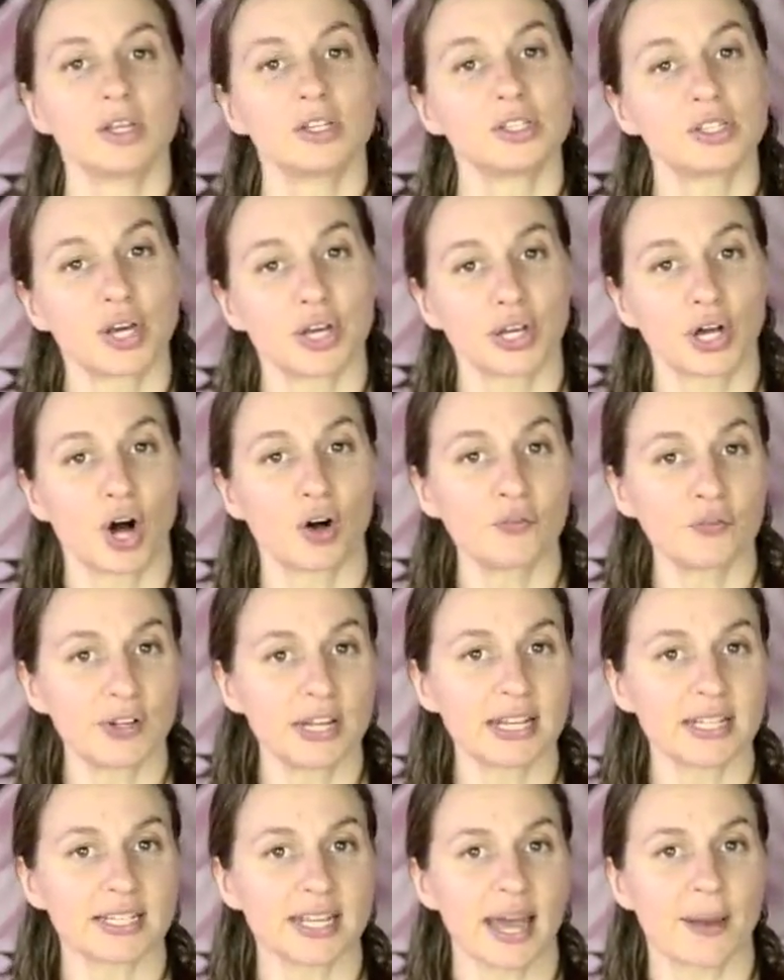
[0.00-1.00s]
So
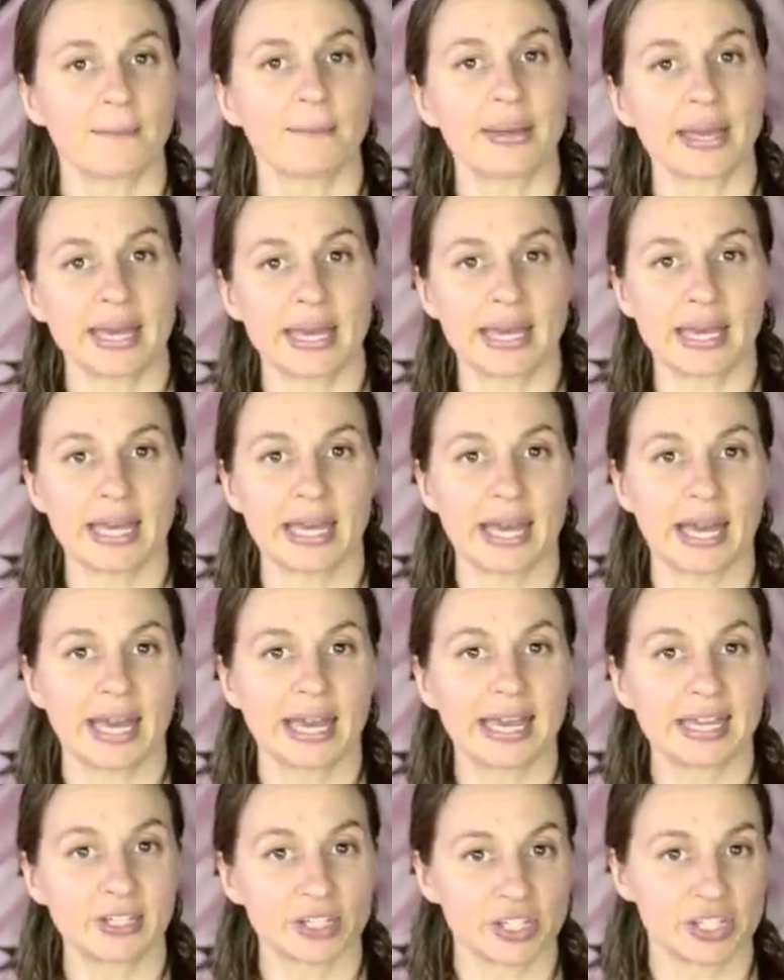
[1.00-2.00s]
conflict can be
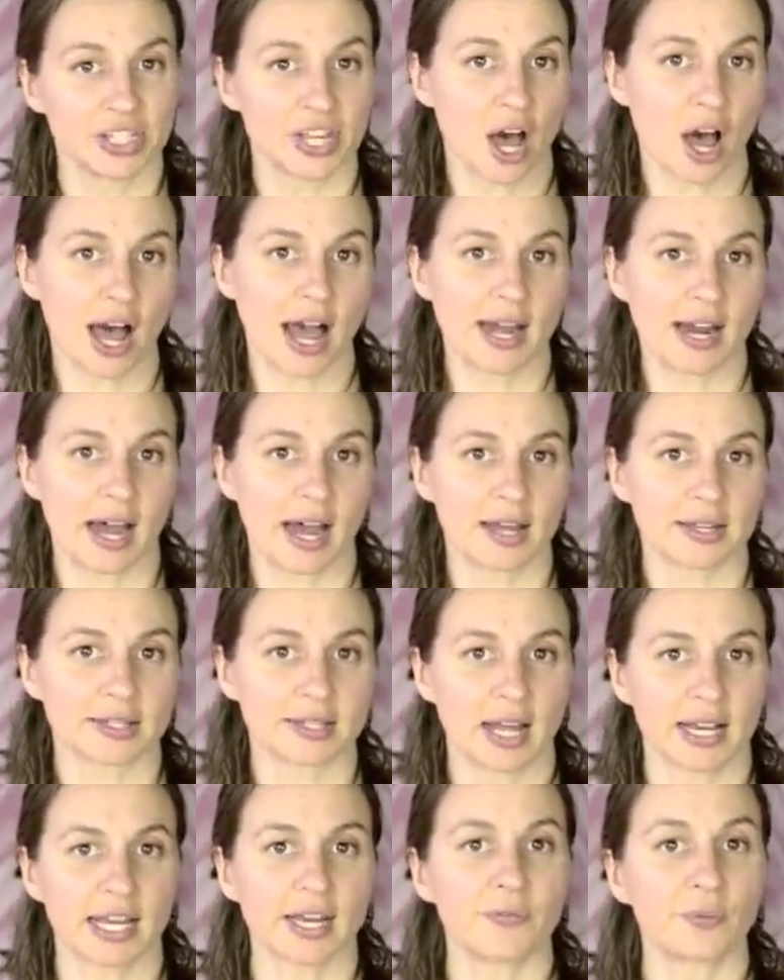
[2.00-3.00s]
inside us,
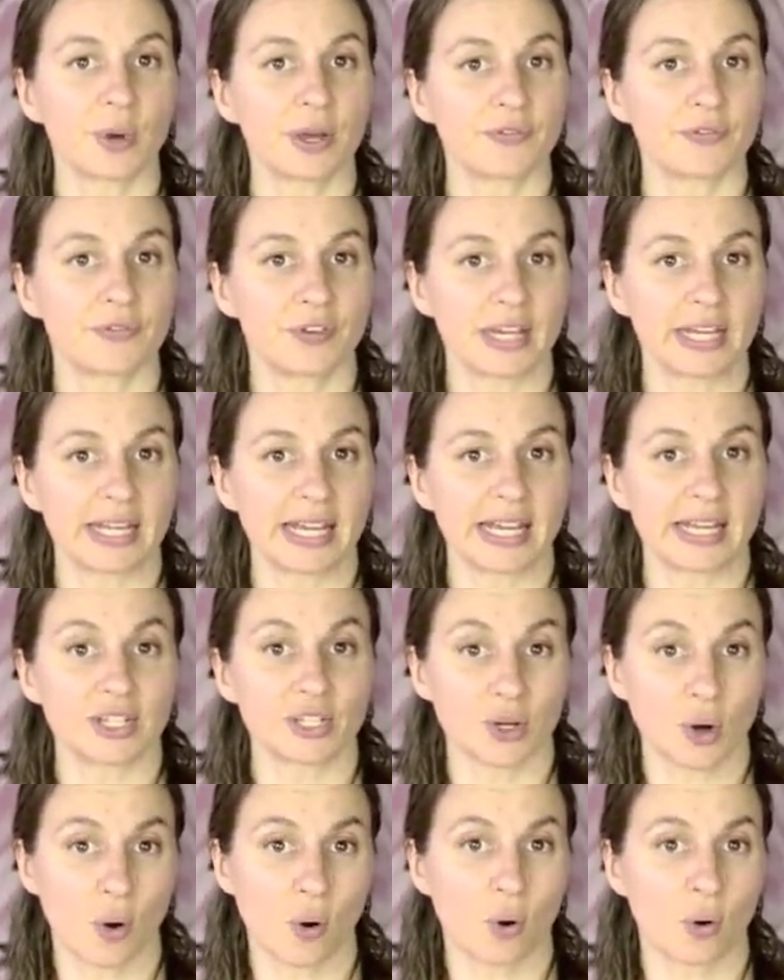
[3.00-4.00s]
like if we're feeling
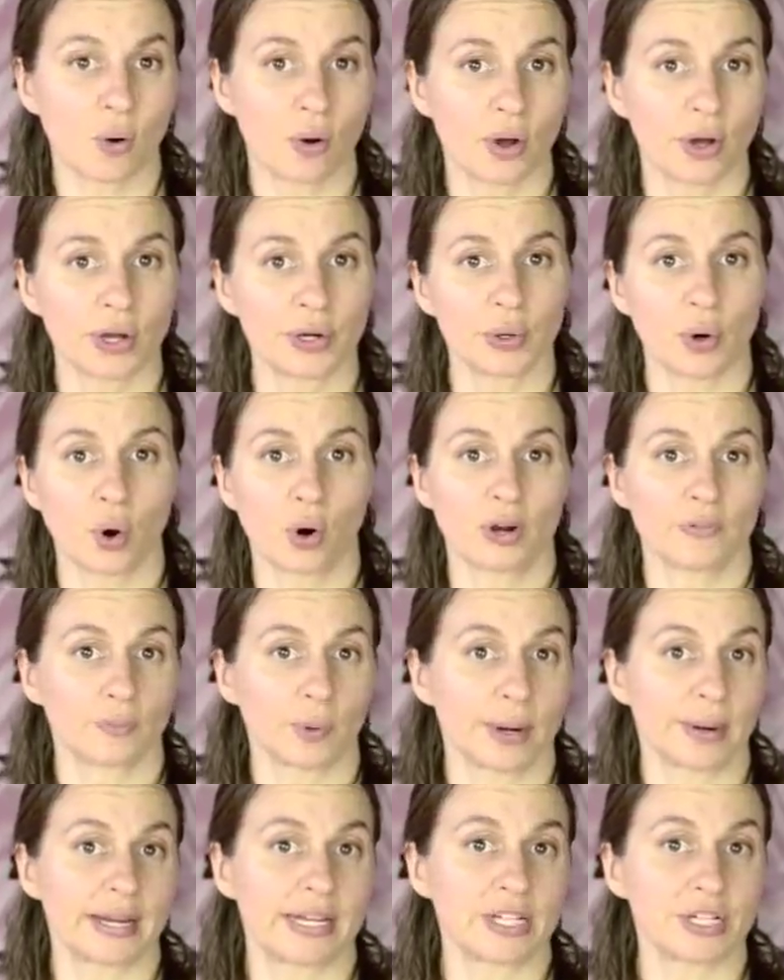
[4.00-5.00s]
torn, or if
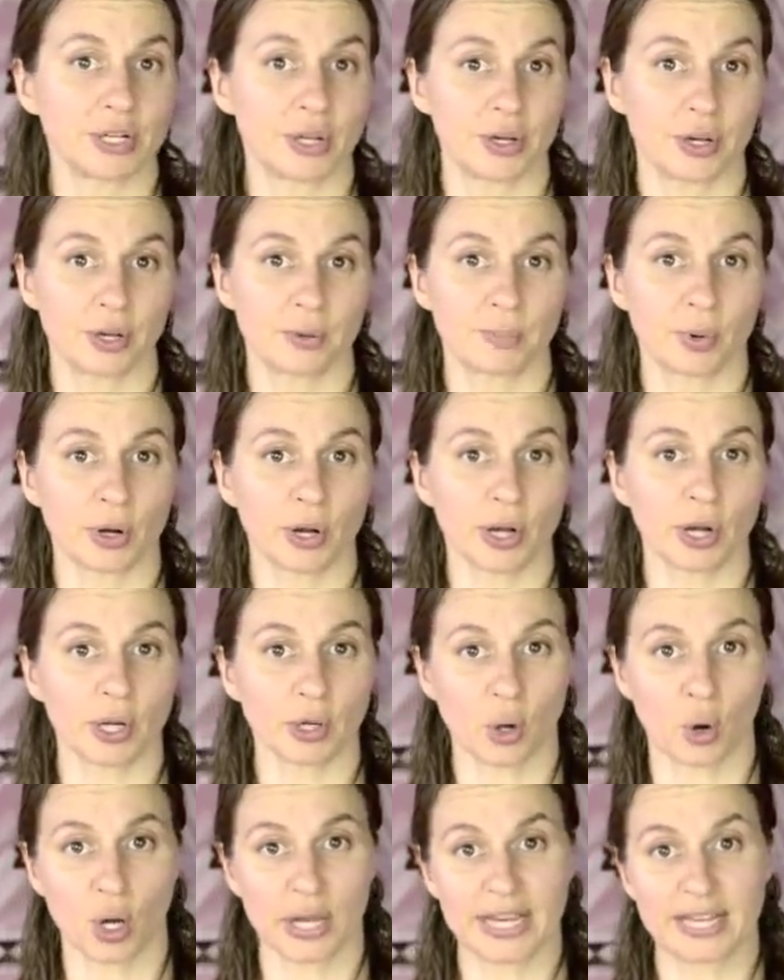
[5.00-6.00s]
we're in turmoil
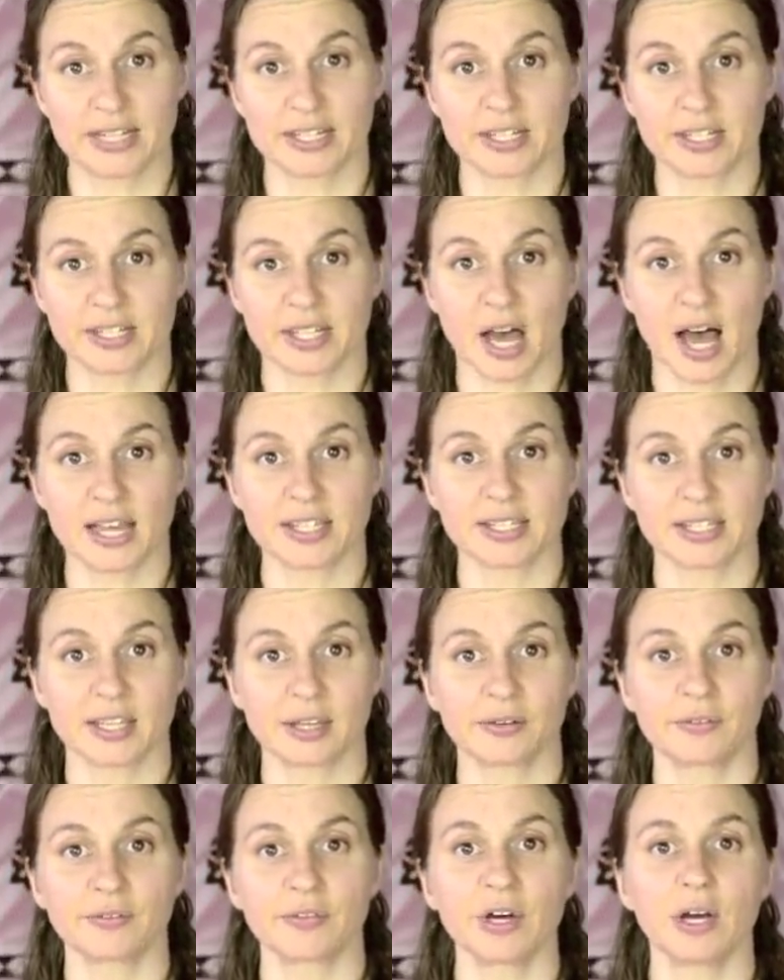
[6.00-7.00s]
or
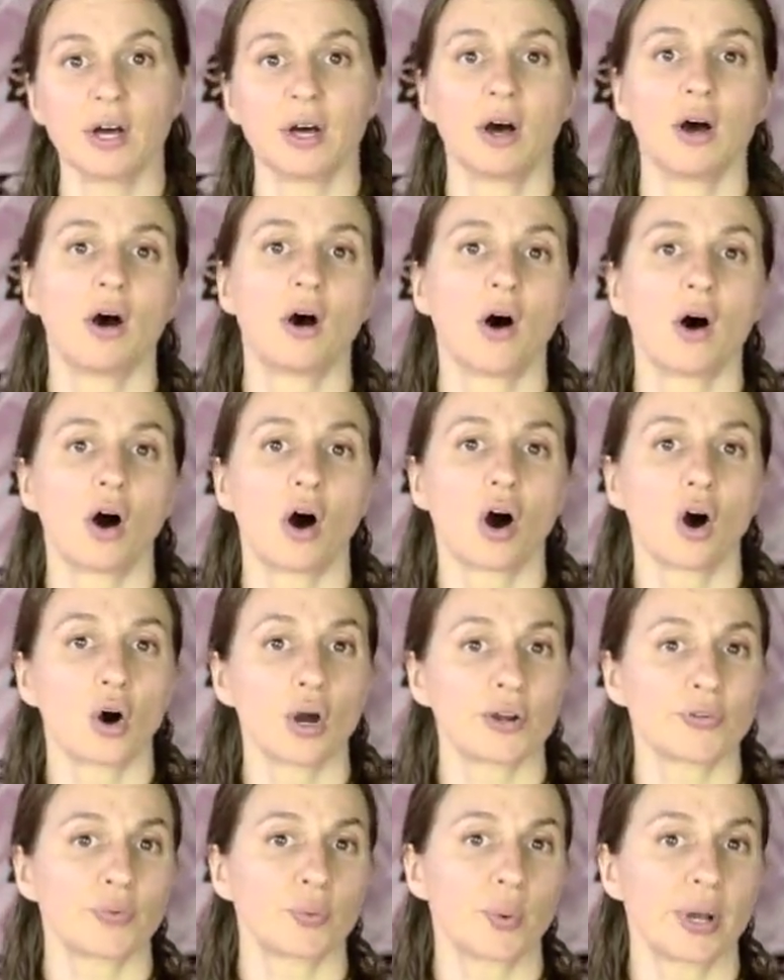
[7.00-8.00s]
indecisive,
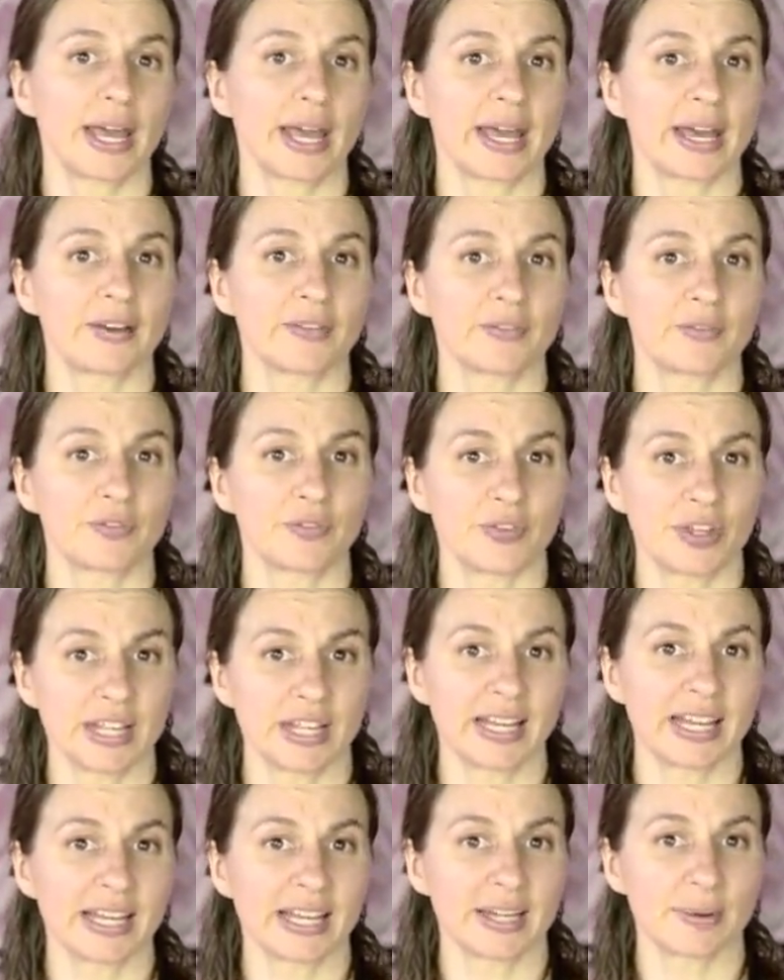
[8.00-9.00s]
or if we're
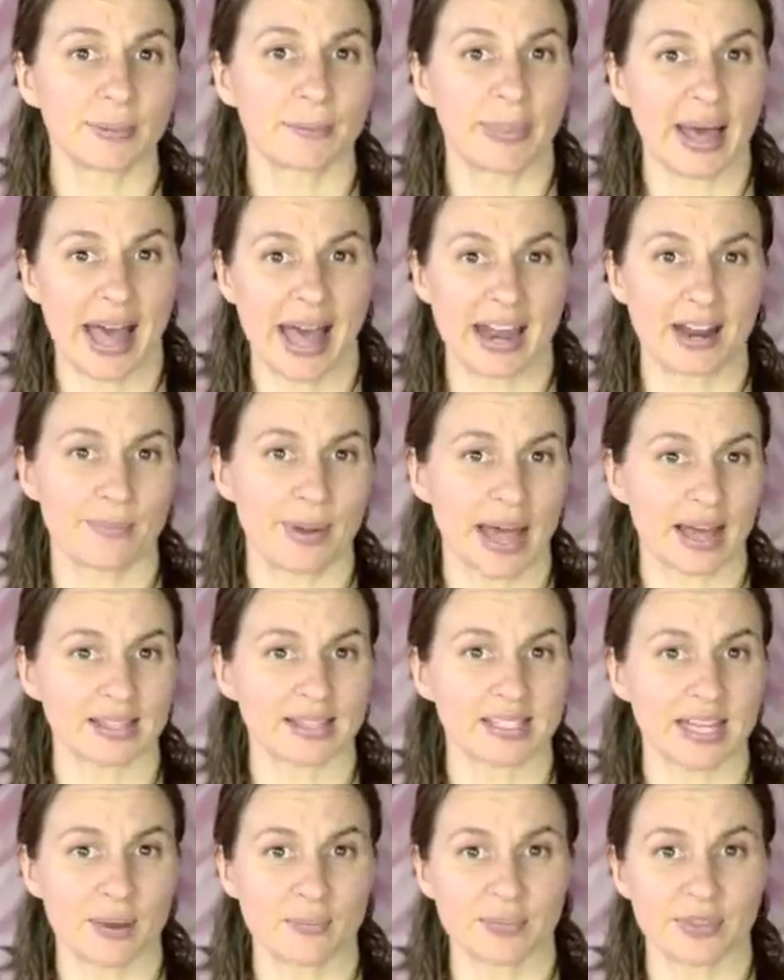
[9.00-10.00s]
feeling bad
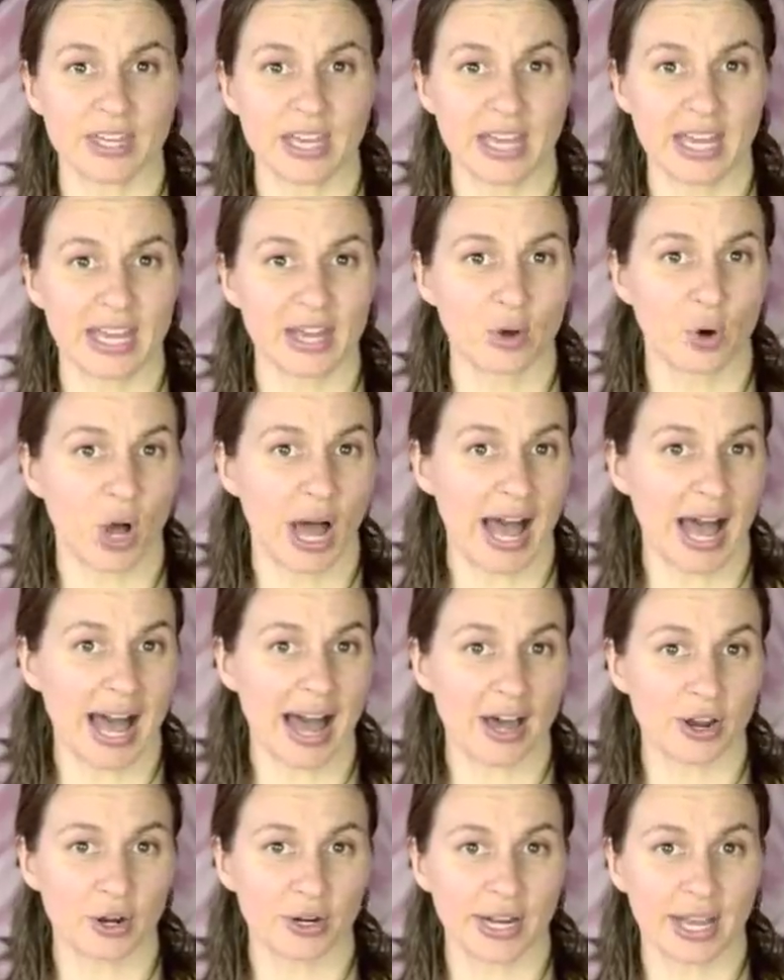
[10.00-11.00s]
about something or
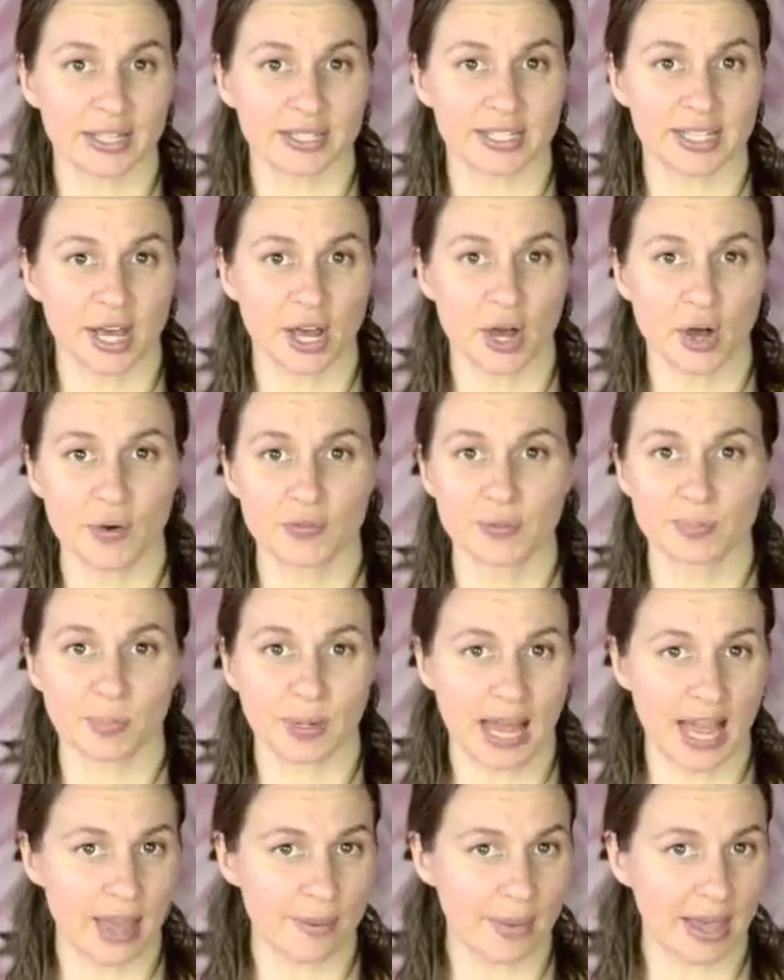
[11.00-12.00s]
hard on ourselves,
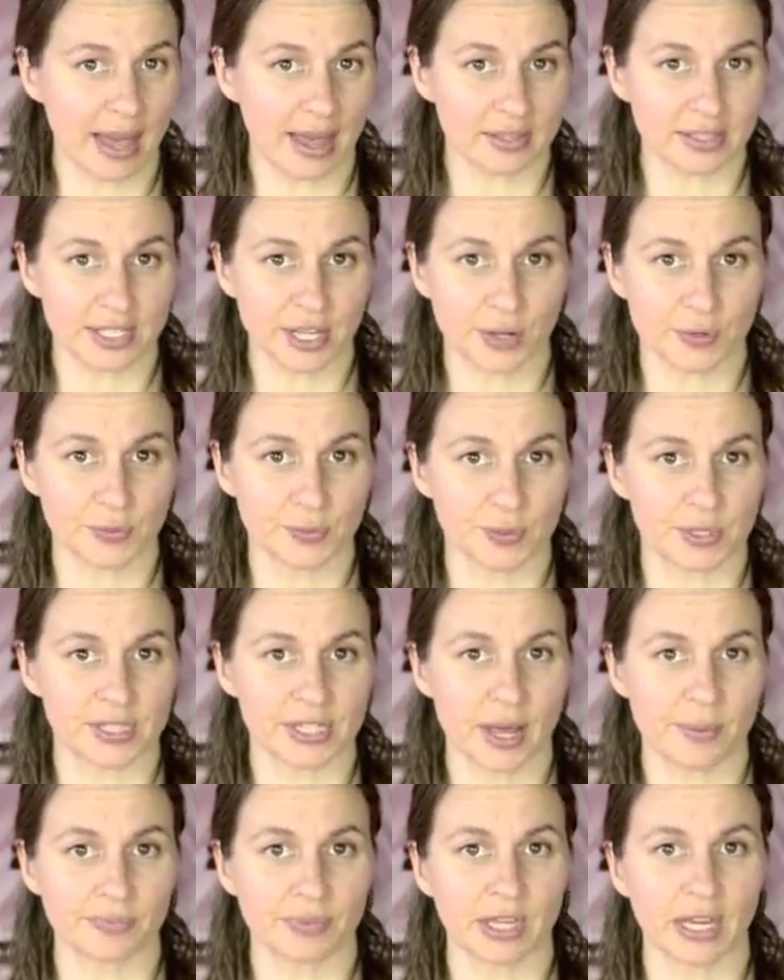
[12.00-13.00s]
blaming ourselves for
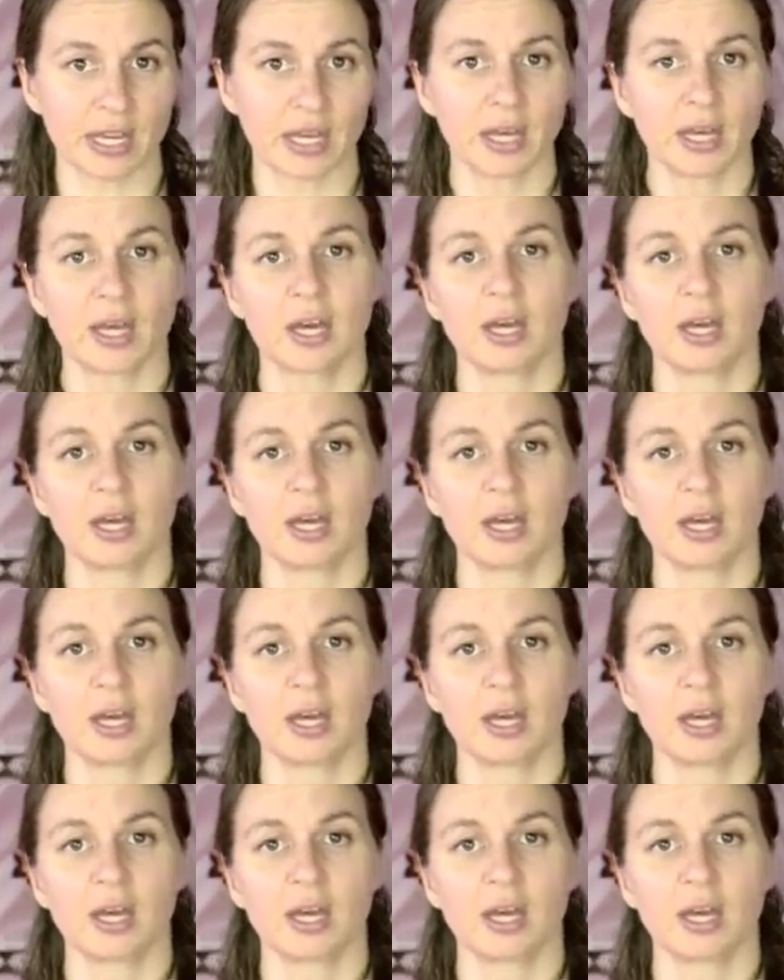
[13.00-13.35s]
something.